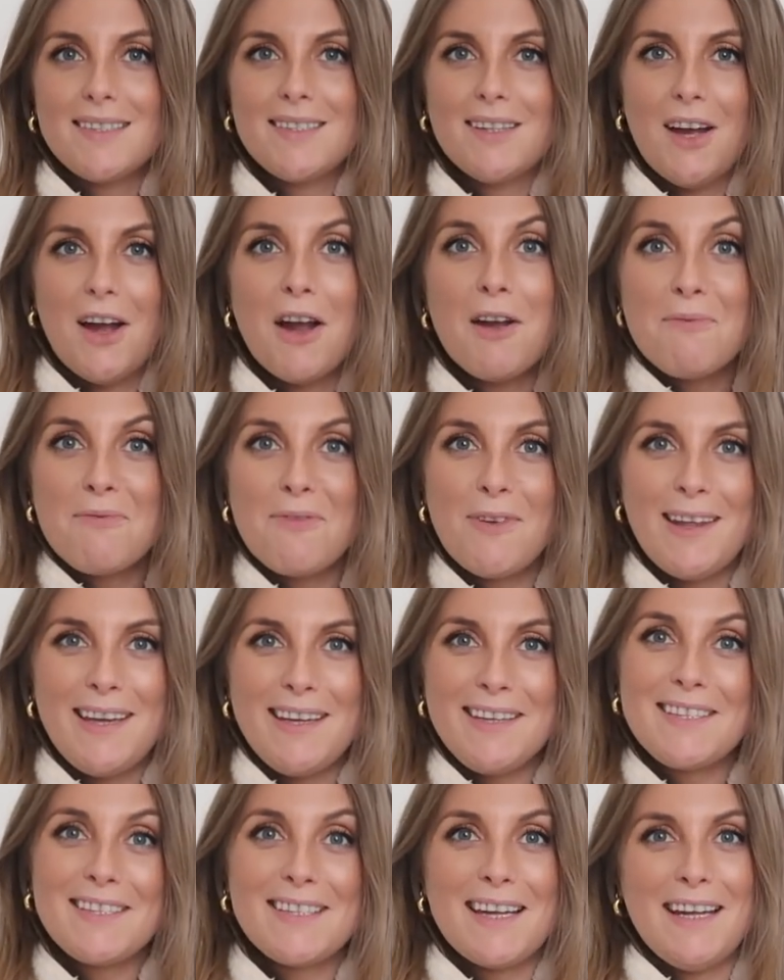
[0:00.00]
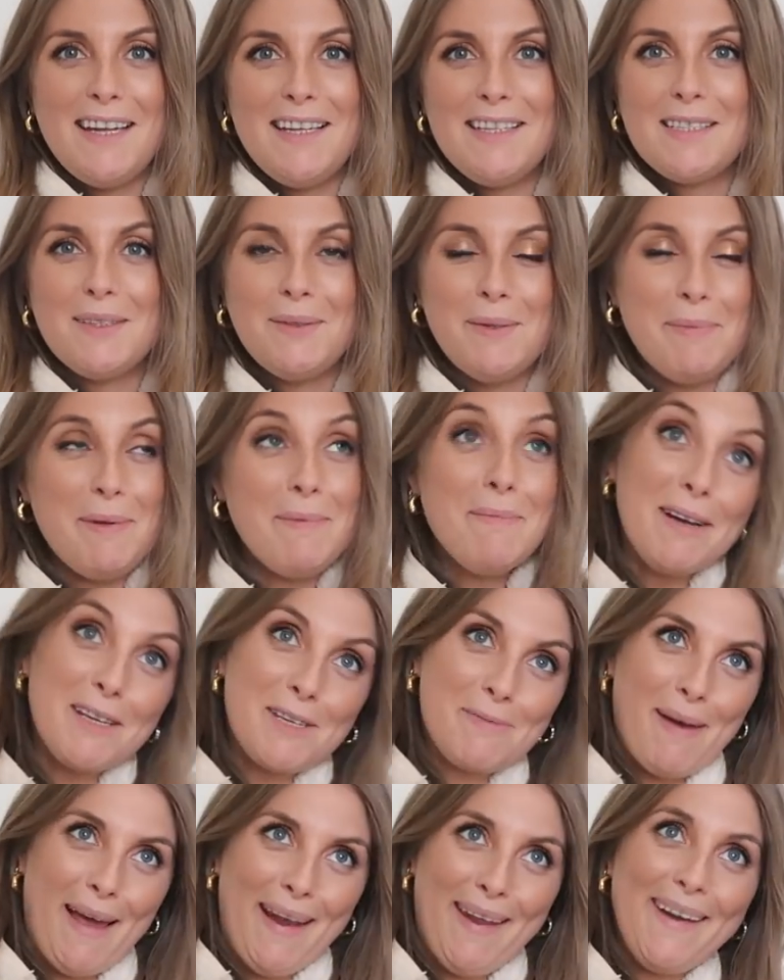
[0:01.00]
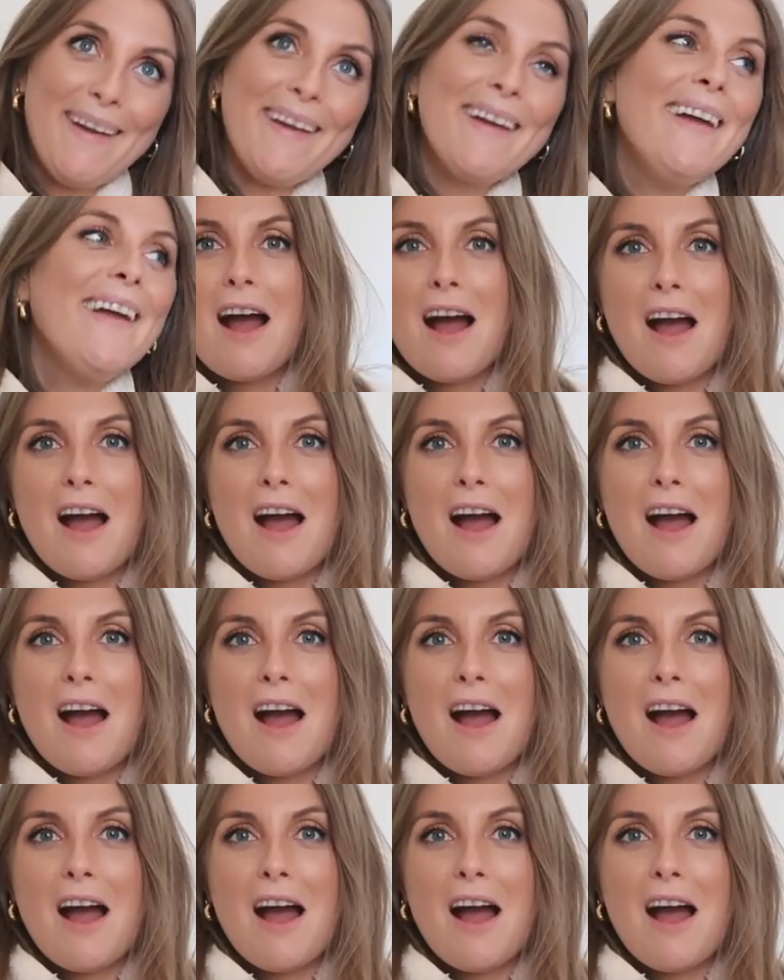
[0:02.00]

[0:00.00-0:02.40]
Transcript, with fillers: So hopefully today's it will be much better.